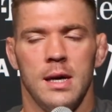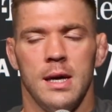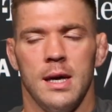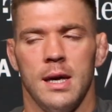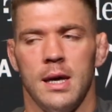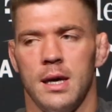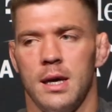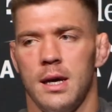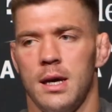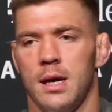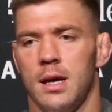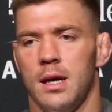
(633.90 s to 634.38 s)

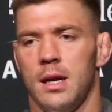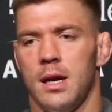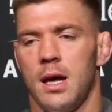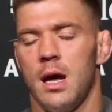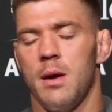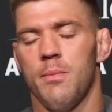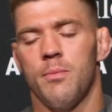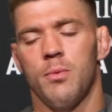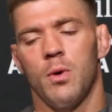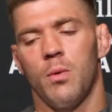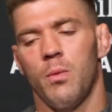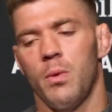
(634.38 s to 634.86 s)
in
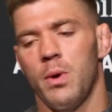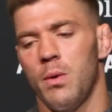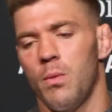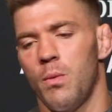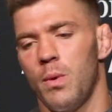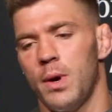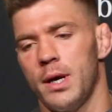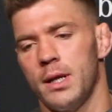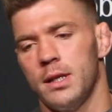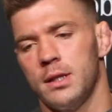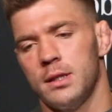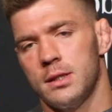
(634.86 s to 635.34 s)
April we
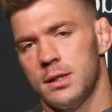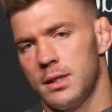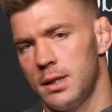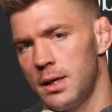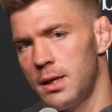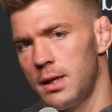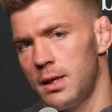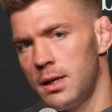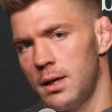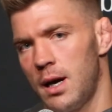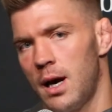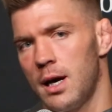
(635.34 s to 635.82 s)
went,
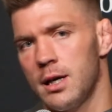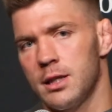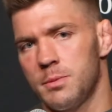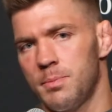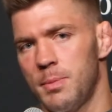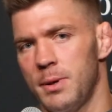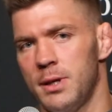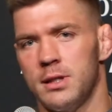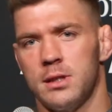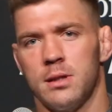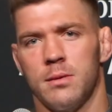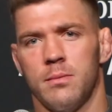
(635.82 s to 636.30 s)
I
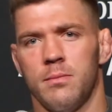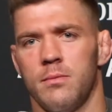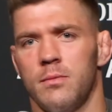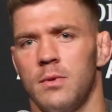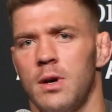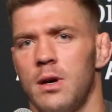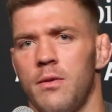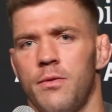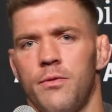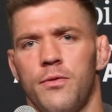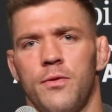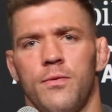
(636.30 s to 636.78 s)
spent some
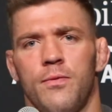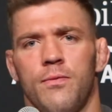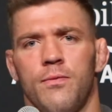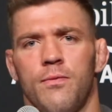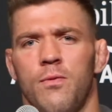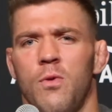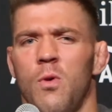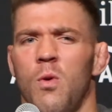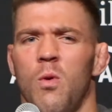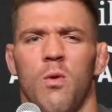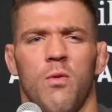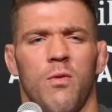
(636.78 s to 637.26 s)

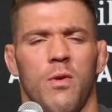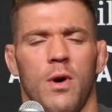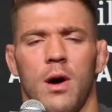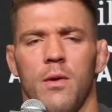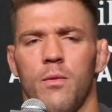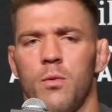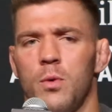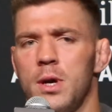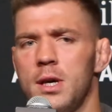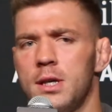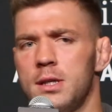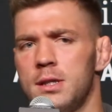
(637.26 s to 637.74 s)
4 or
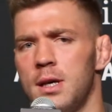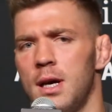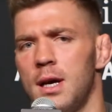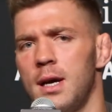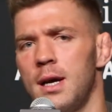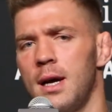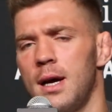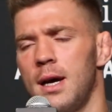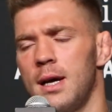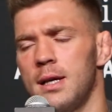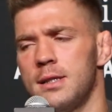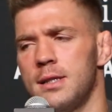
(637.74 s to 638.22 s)
5 weeks
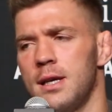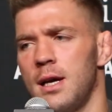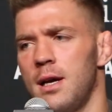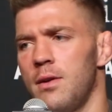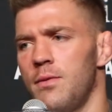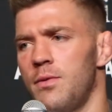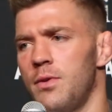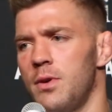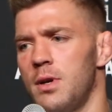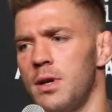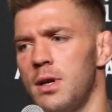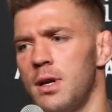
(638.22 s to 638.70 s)
at
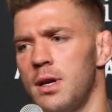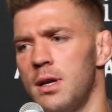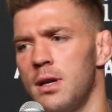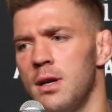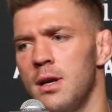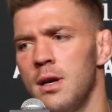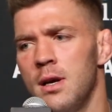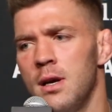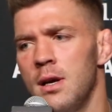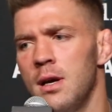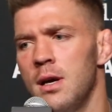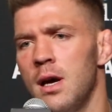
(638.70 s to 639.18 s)
Sanford, and
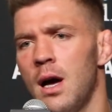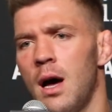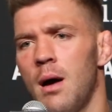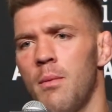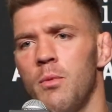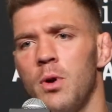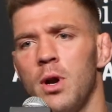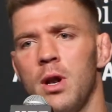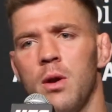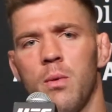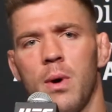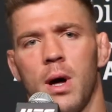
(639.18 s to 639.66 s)
I'm
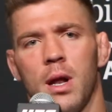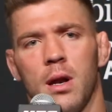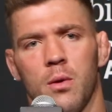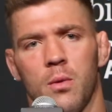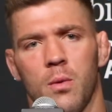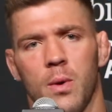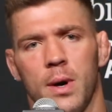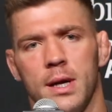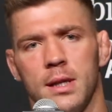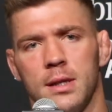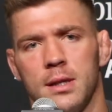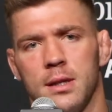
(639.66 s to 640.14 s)
really well
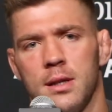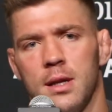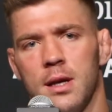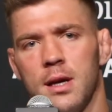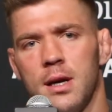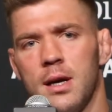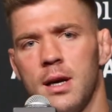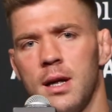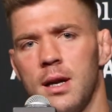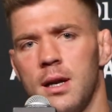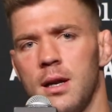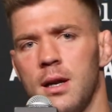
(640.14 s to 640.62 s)
acquainted
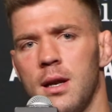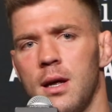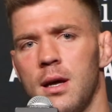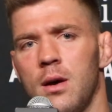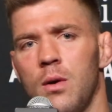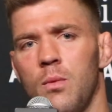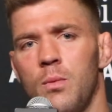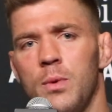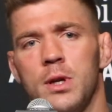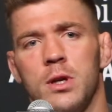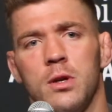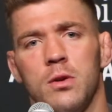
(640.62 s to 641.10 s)
there,
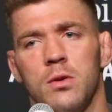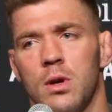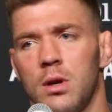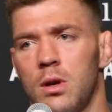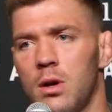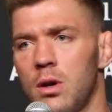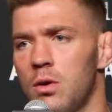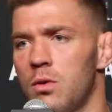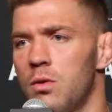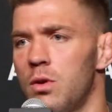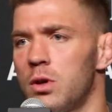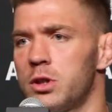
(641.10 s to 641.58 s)
and we do a
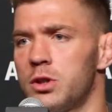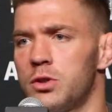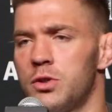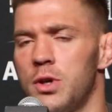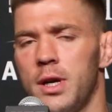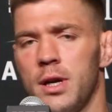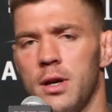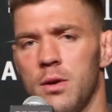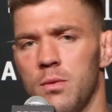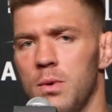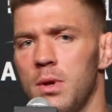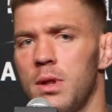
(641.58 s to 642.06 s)
lot of
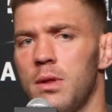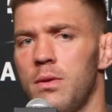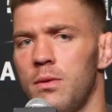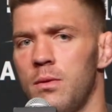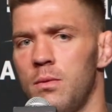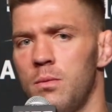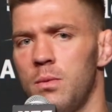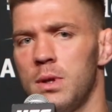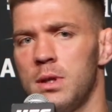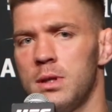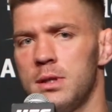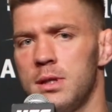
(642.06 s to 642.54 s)
cross-training
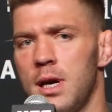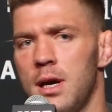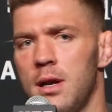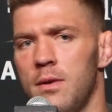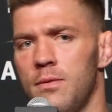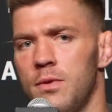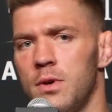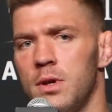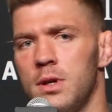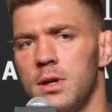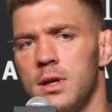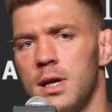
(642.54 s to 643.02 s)
with
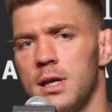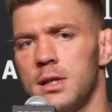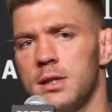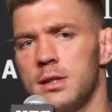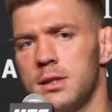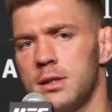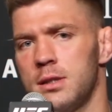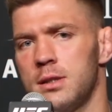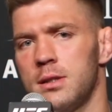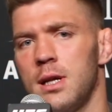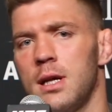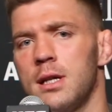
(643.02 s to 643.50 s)
Sanford.
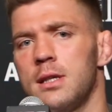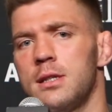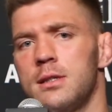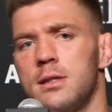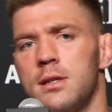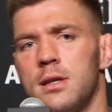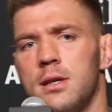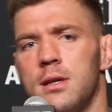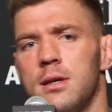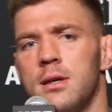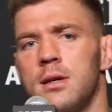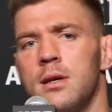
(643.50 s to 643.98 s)
That's
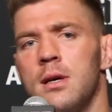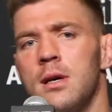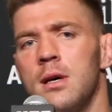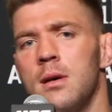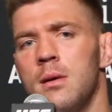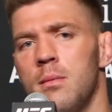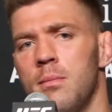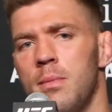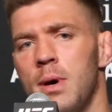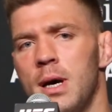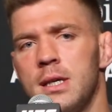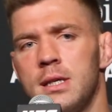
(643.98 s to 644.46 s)
the
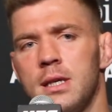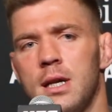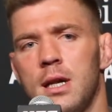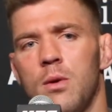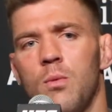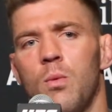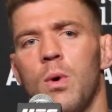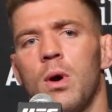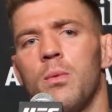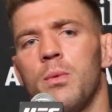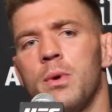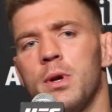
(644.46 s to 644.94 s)
basically
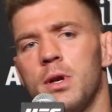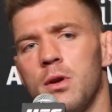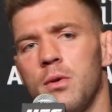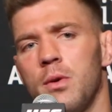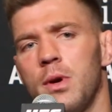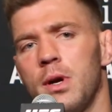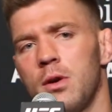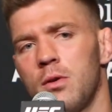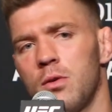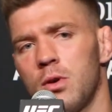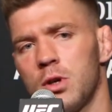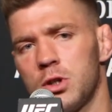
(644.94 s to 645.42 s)
what we're
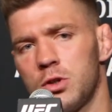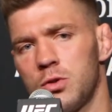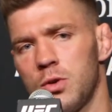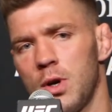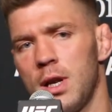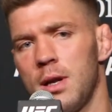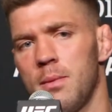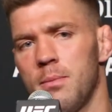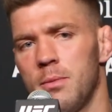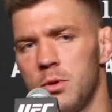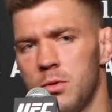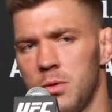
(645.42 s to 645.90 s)
doing,
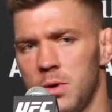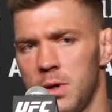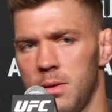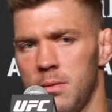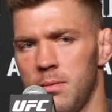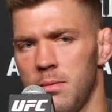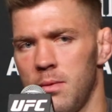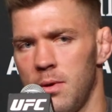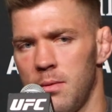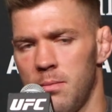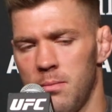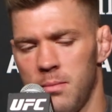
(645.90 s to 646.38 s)
cross-training
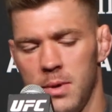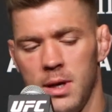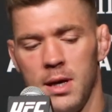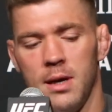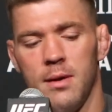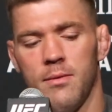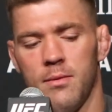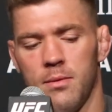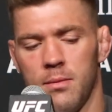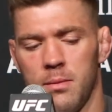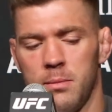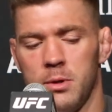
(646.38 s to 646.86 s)

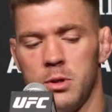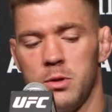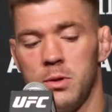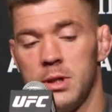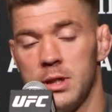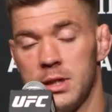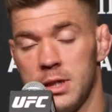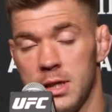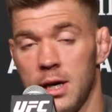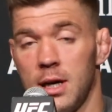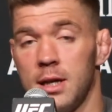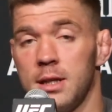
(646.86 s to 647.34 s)
between
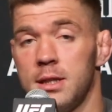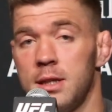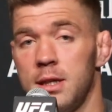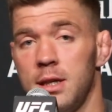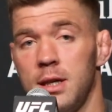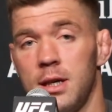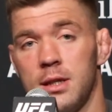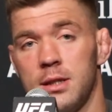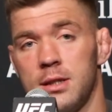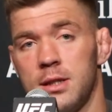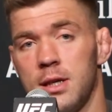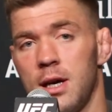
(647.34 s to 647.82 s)
CIT
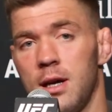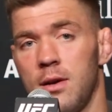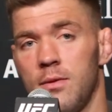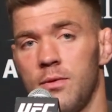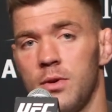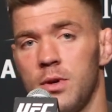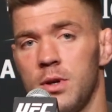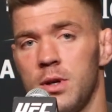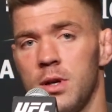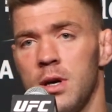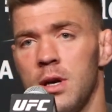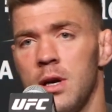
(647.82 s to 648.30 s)
and
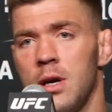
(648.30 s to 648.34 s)
Sanford.